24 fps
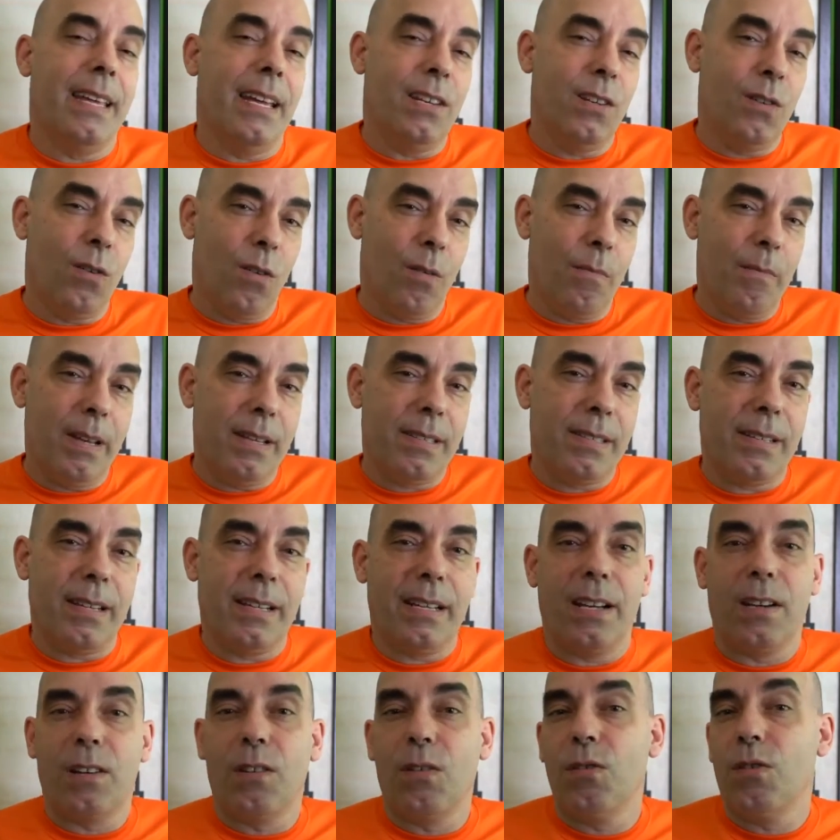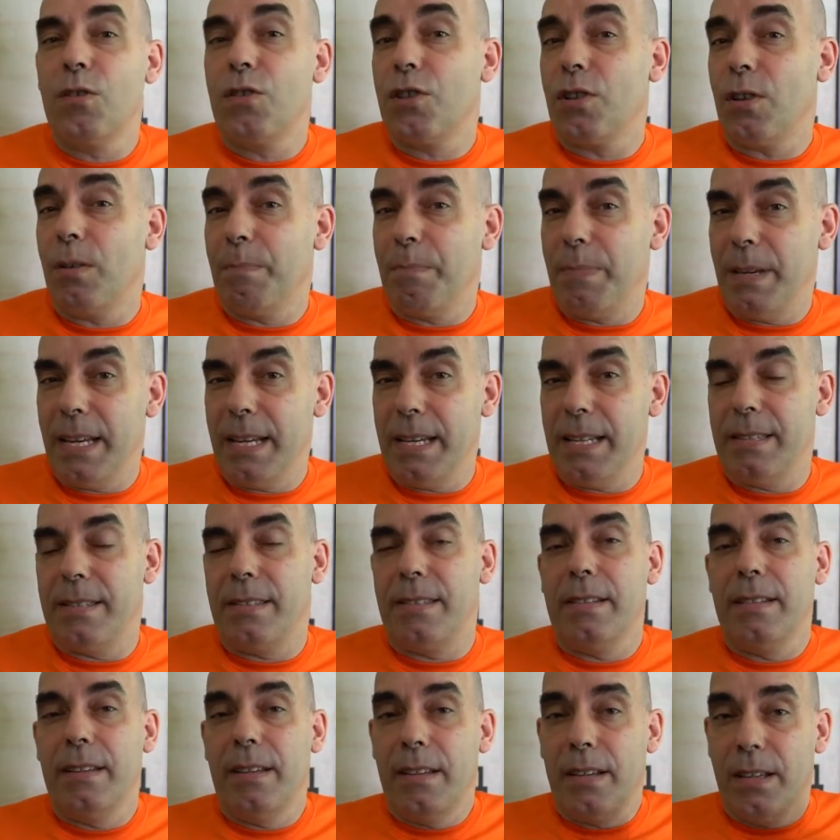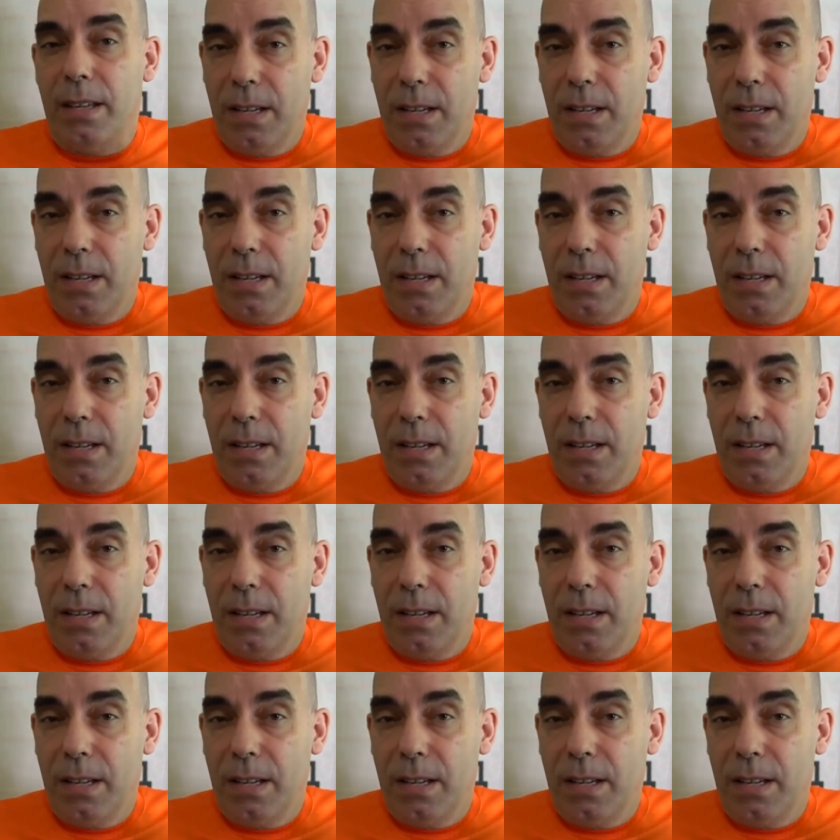then you're missing a crucial piece